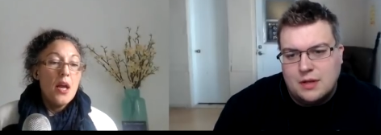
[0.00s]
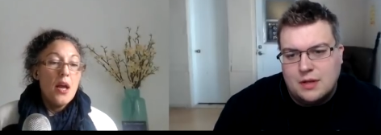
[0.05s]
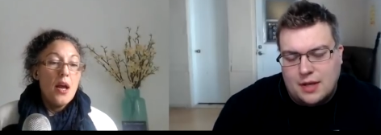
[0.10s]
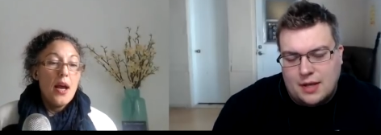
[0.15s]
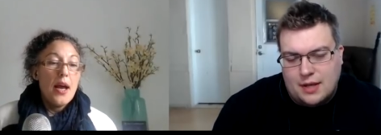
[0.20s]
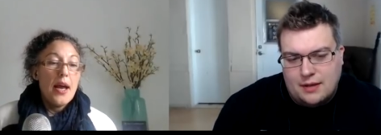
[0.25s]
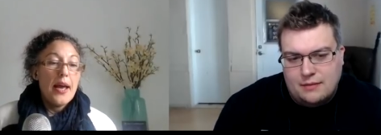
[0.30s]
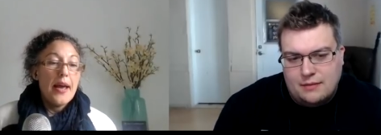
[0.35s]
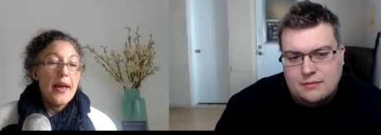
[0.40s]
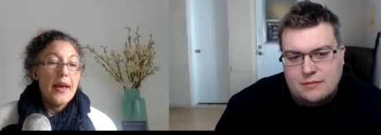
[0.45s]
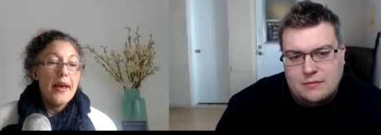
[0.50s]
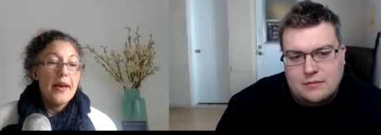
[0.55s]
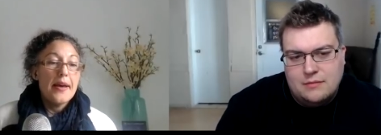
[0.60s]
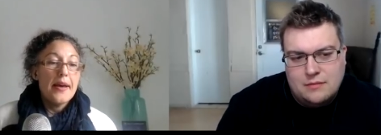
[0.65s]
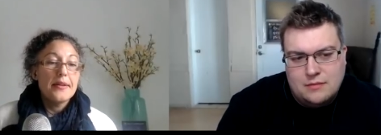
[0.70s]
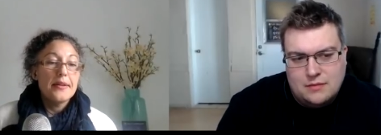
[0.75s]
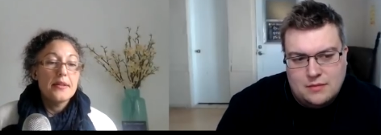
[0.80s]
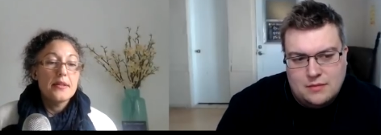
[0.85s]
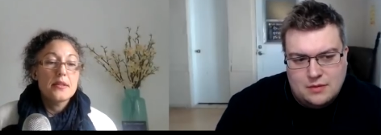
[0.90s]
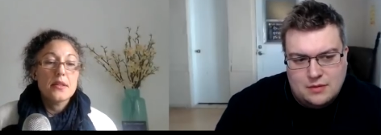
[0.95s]
Speaker 1: Okay.
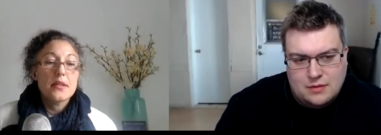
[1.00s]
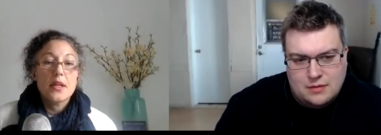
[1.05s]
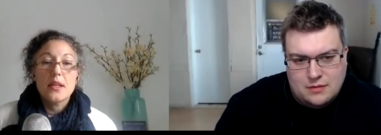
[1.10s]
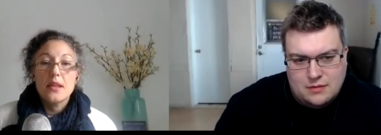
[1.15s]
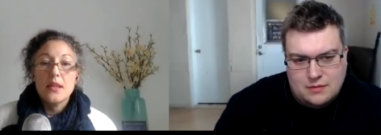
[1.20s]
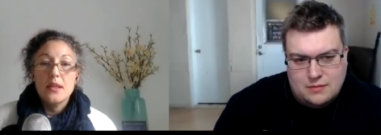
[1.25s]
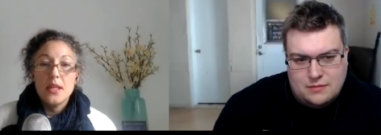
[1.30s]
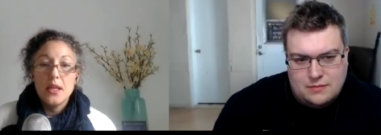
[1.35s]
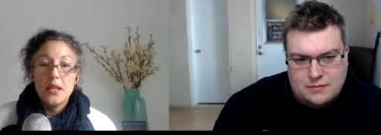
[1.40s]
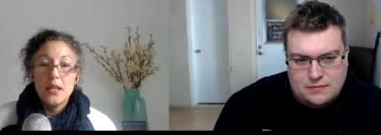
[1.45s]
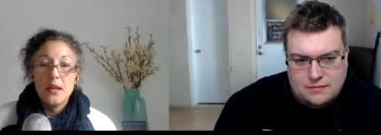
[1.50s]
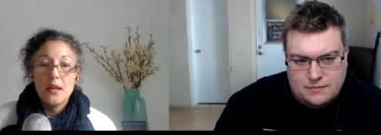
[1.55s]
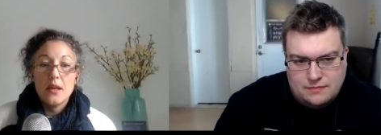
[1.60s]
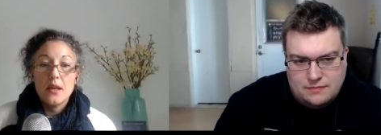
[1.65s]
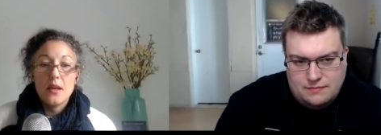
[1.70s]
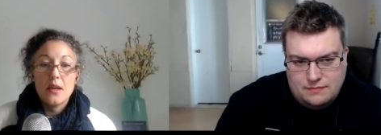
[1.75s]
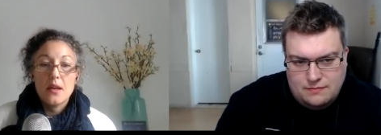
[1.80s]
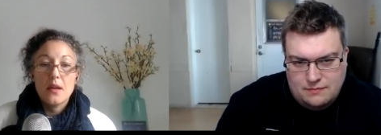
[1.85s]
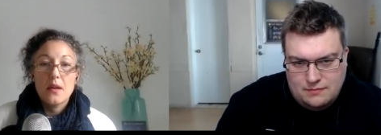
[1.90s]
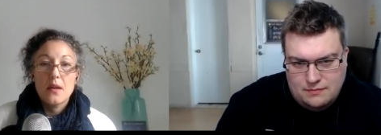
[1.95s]
And I think,